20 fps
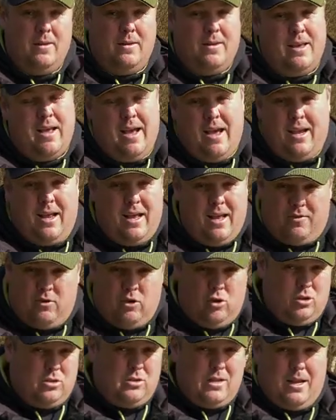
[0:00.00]
Yeah, and of
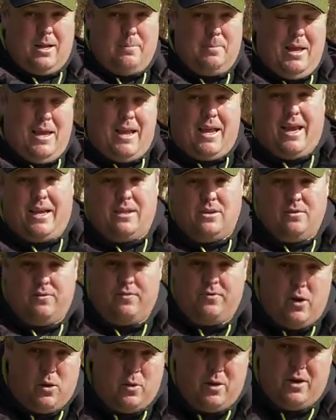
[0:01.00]
course that can be a case of
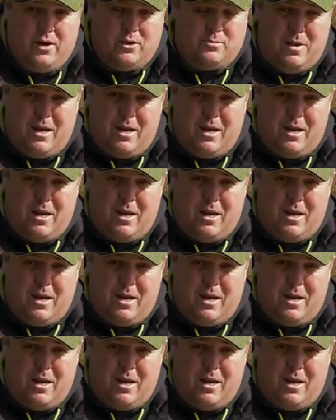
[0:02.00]
phoning as